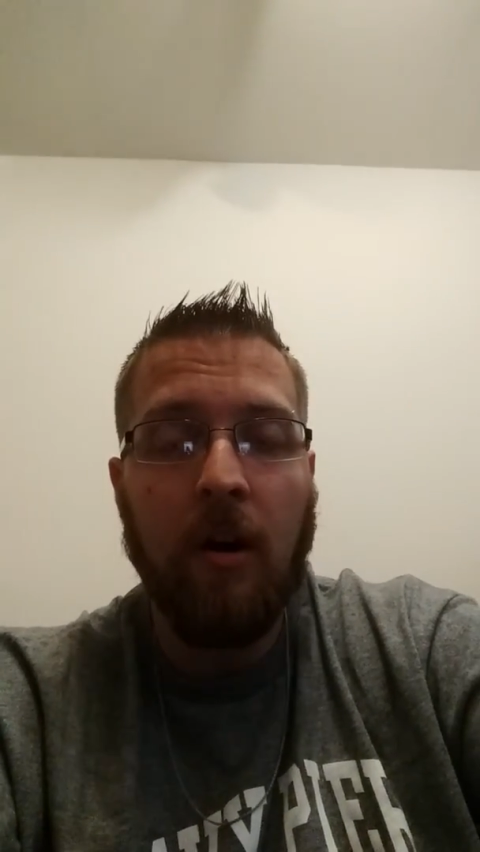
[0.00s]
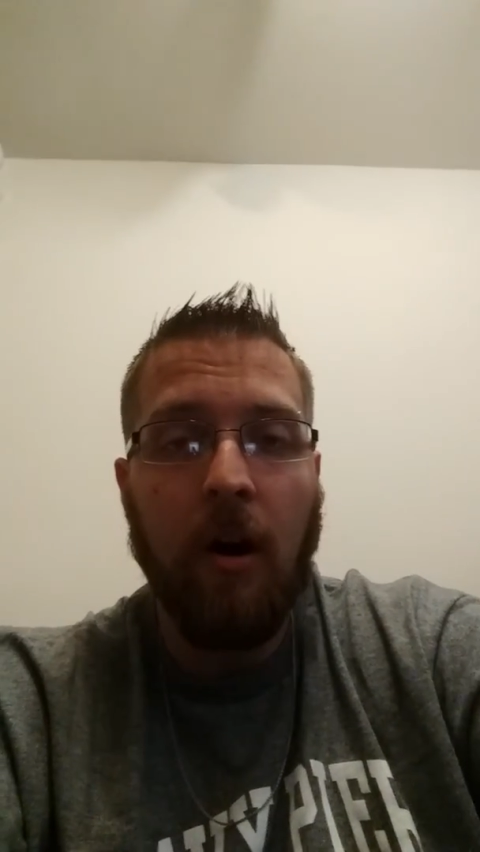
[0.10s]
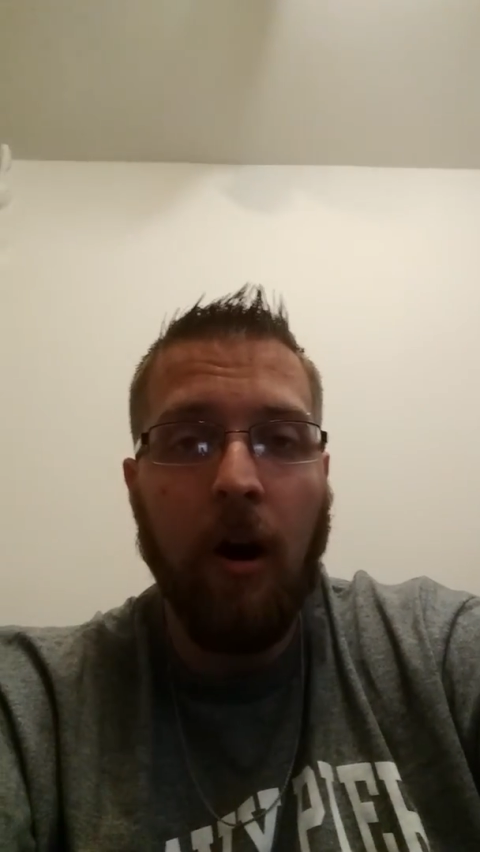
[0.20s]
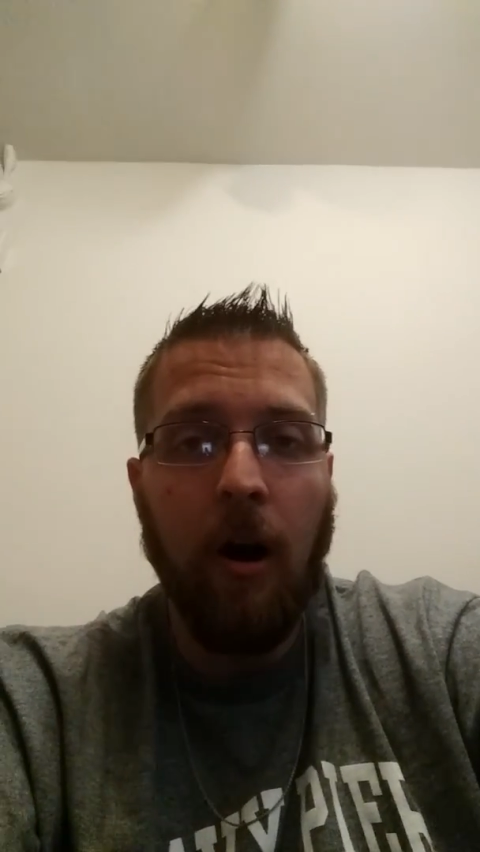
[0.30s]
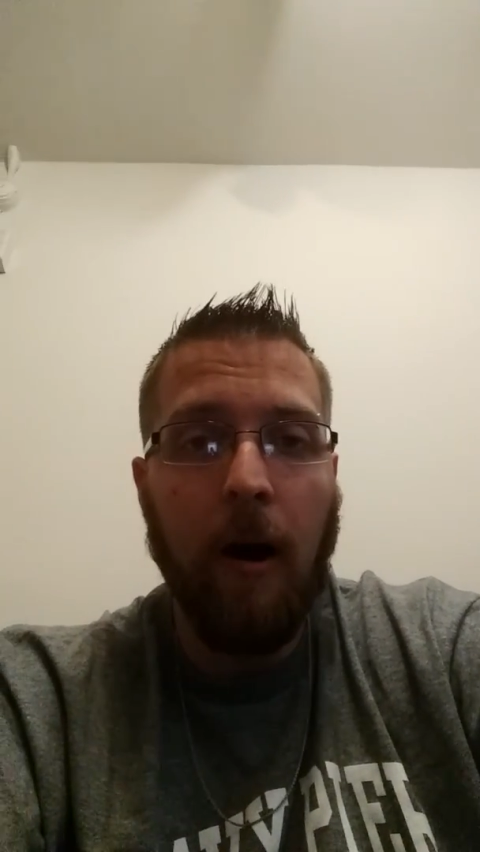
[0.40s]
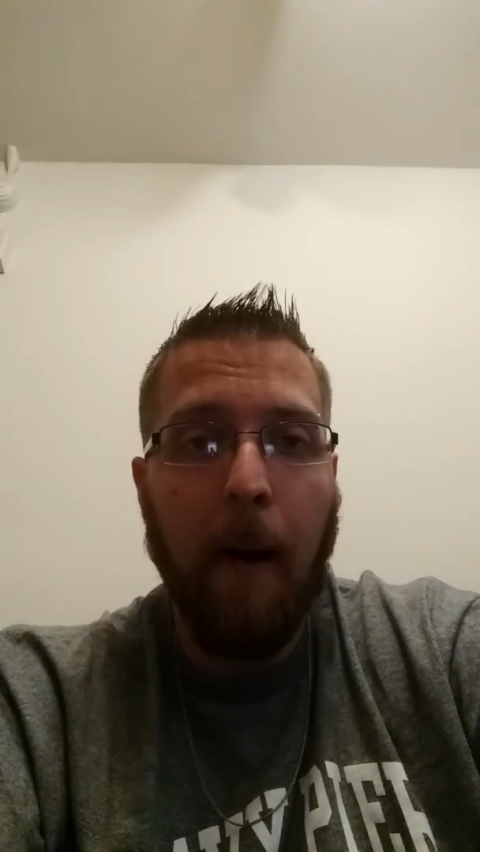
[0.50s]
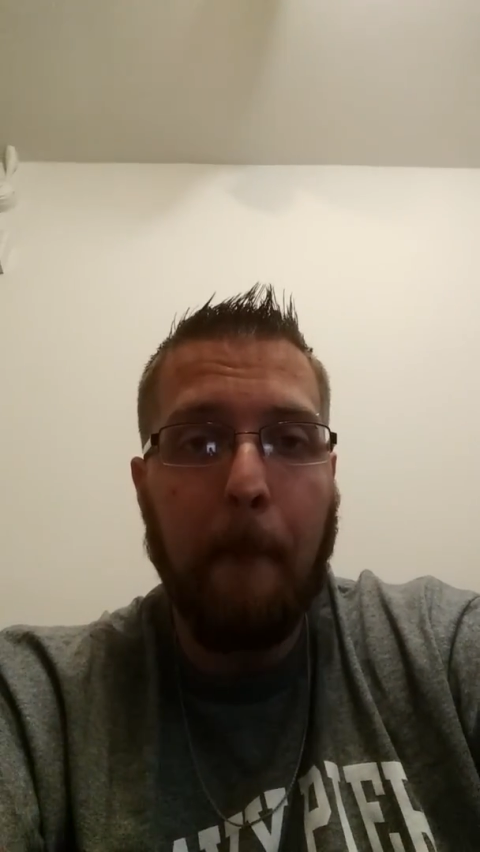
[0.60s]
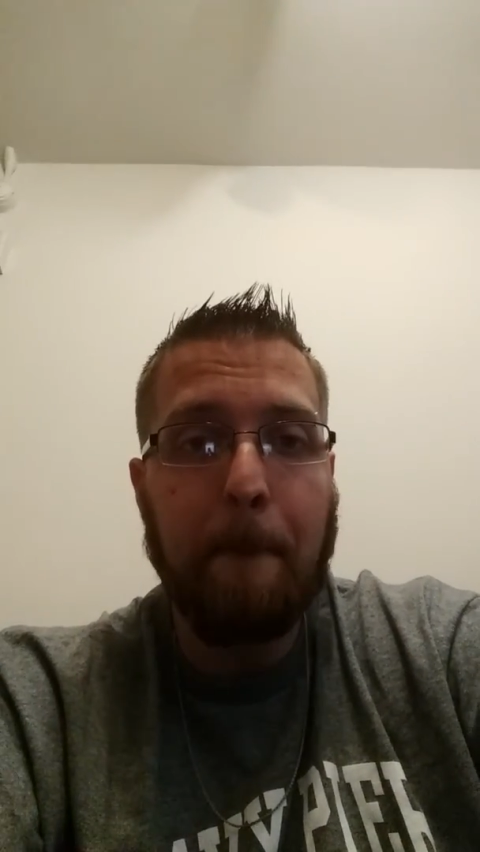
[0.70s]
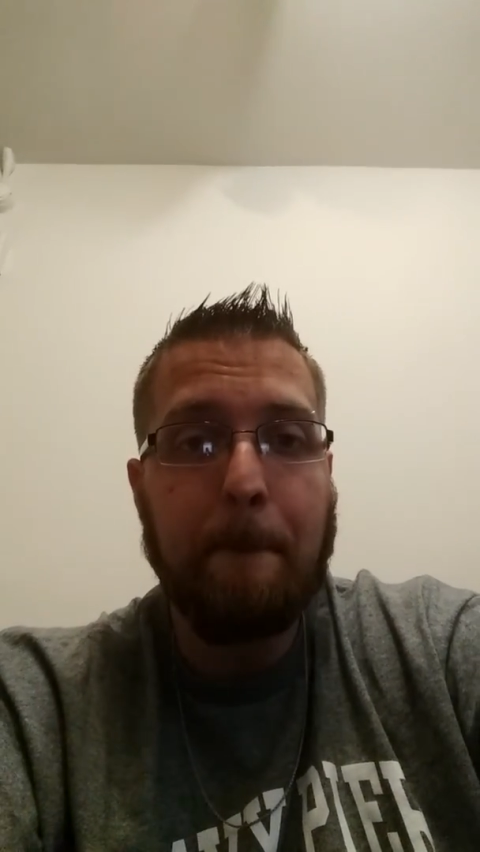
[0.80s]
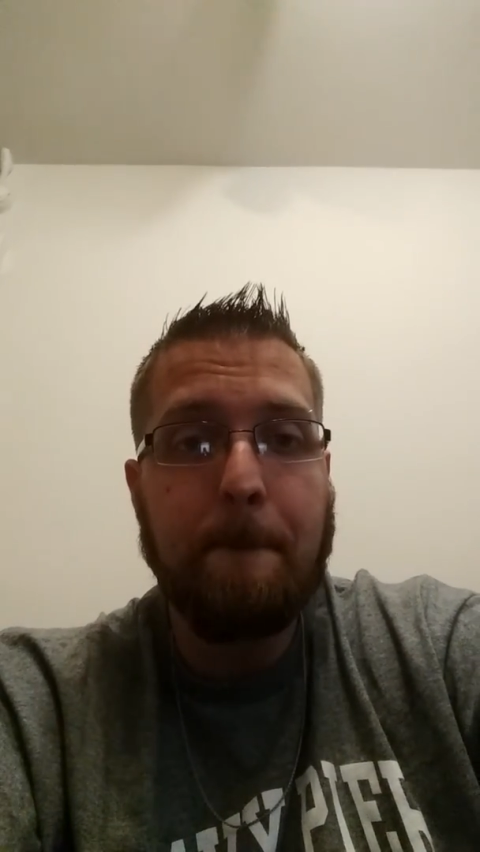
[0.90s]

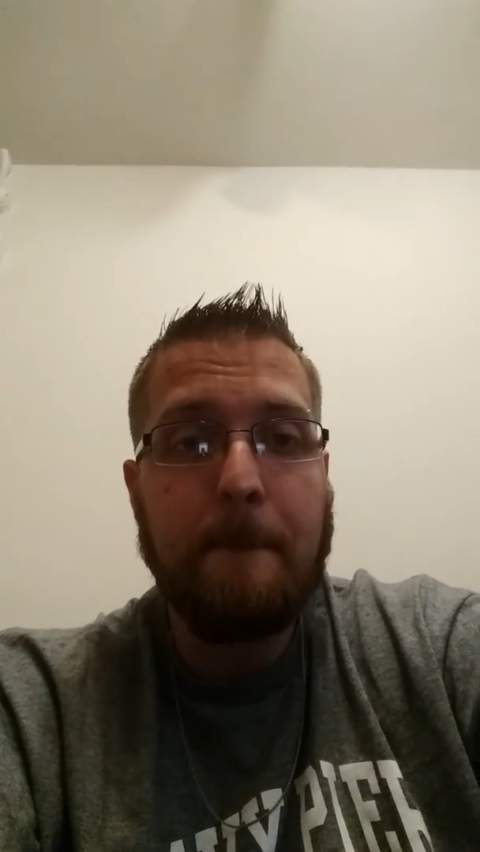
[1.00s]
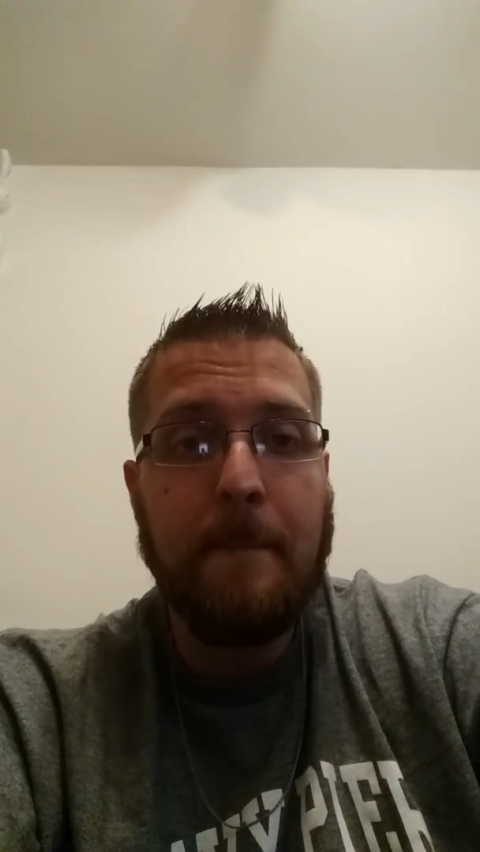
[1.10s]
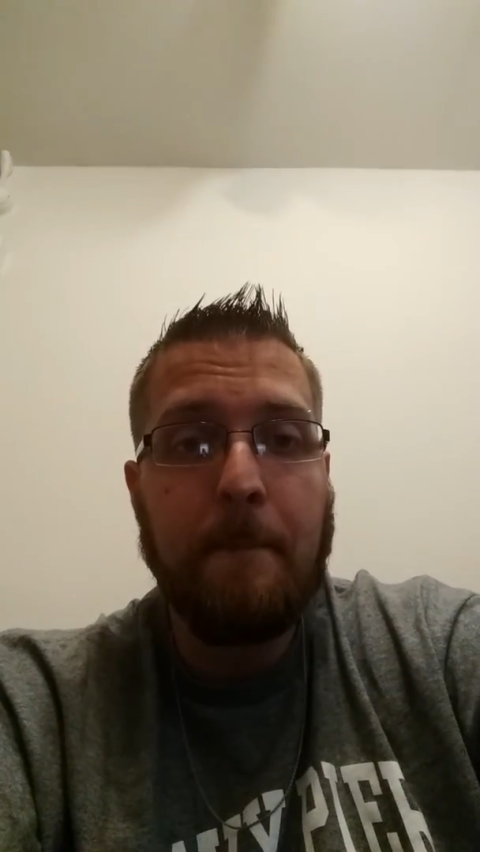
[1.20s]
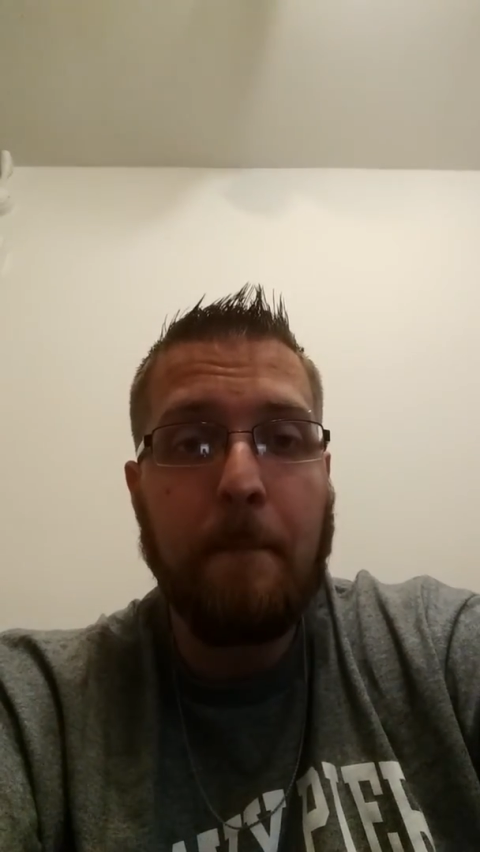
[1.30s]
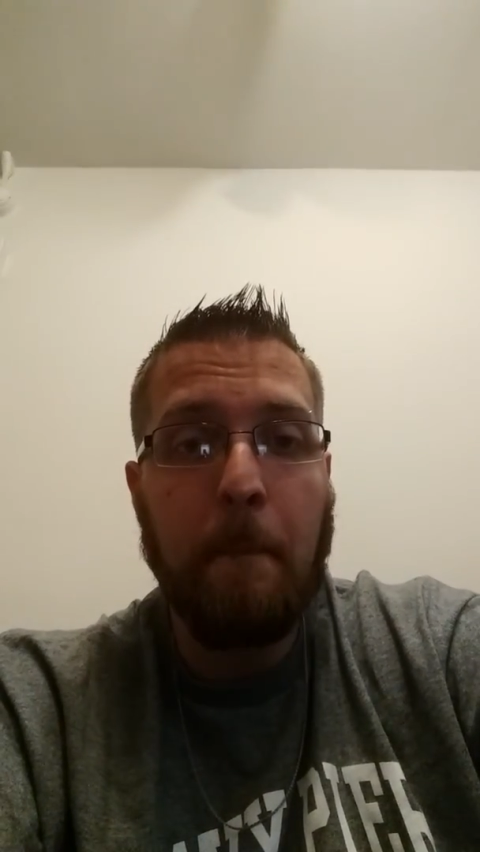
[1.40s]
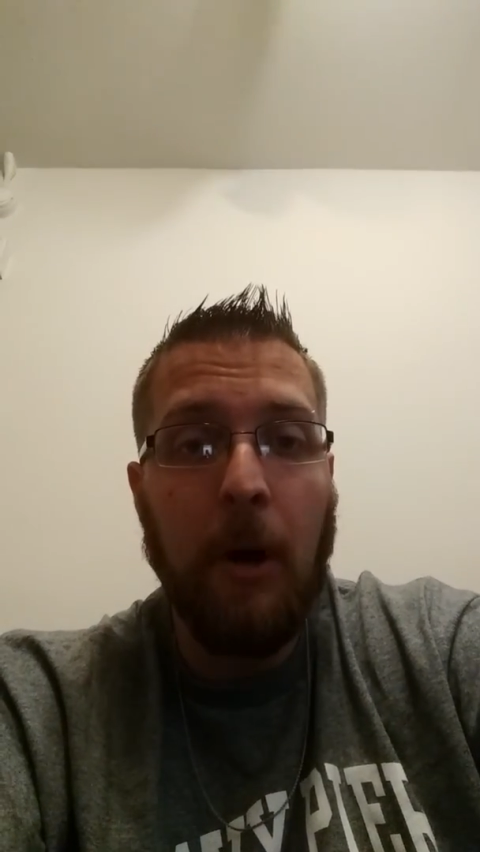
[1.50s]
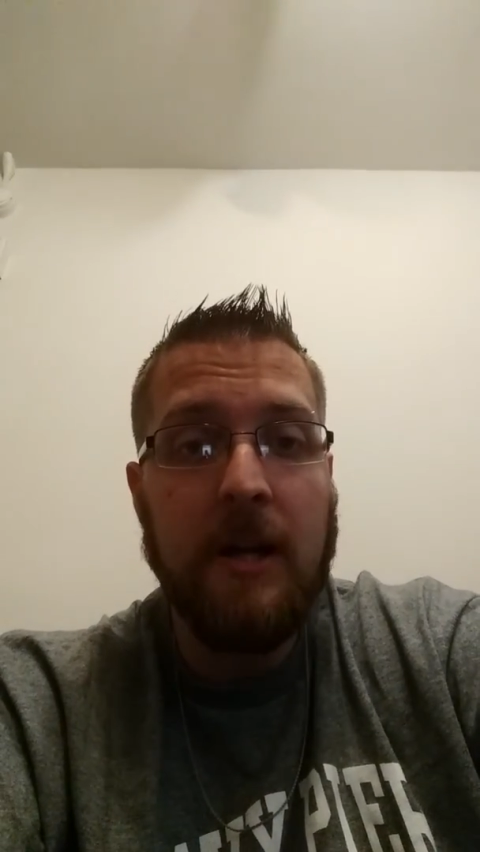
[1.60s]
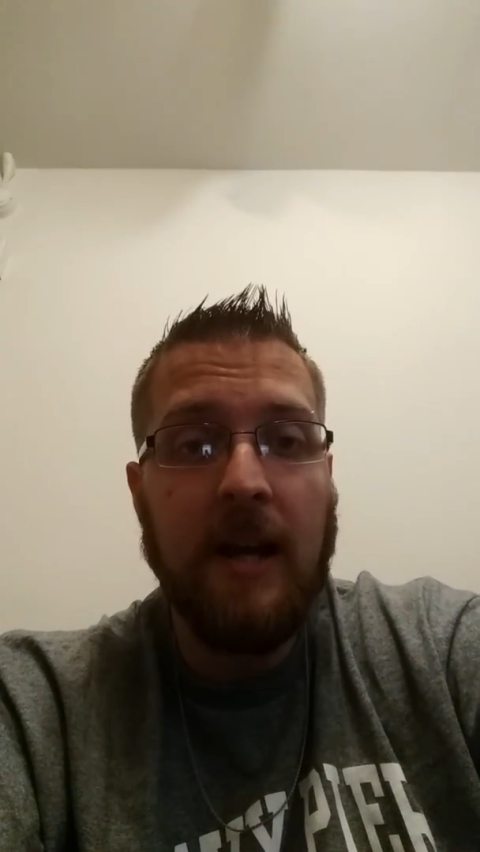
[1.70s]
but